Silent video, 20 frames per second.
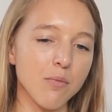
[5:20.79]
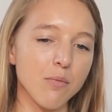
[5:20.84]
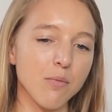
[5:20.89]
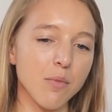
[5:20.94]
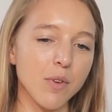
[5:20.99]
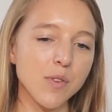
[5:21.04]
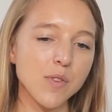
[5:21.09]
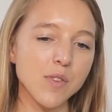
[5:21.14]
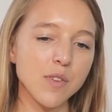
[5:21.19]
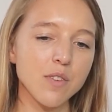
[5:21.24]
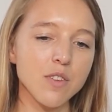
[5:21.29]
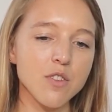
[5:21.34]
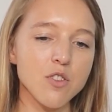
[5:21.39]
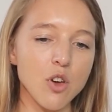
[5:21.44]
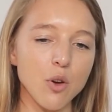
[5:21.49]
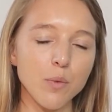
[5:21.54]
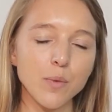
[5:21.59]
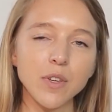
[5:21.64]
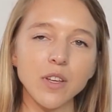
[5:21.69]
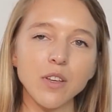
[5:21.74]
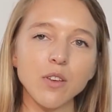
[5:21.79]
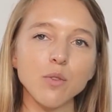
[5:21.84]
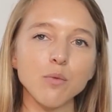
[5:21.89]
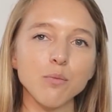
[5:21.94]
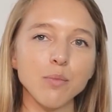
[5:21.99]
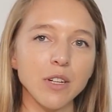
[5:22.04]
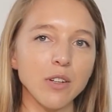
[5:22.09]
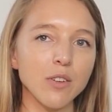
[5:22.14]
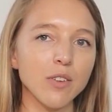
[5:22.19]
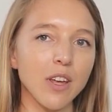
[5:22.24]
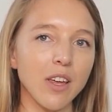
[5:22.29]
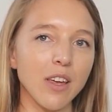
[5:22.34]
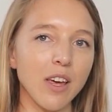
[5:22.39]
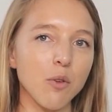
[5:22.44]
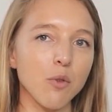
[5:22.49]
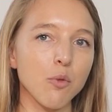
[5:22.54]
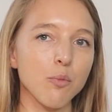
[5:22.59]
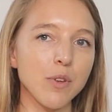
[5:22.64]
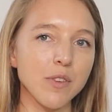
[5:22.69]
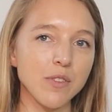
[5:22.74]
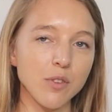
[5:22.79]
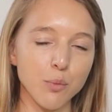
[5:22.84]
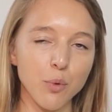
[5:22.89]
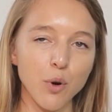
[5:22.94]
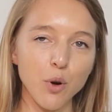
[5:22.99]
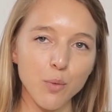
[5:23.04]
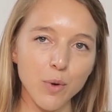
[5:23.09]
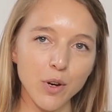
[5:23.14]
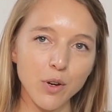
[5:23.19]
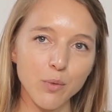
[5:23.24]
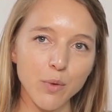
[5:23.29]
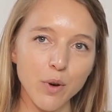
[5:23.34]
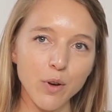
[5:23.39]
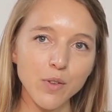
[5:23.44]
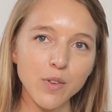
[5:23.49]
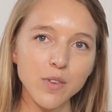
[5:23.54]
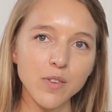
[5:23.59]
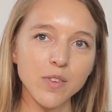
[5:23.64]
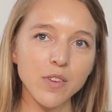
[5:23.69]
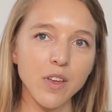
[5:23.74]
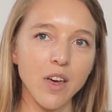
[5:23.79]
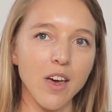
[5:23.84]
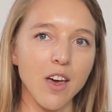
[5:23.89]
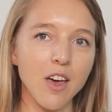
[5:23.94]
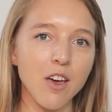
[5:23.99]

most of the jobs that you would be looking at would be support work roles,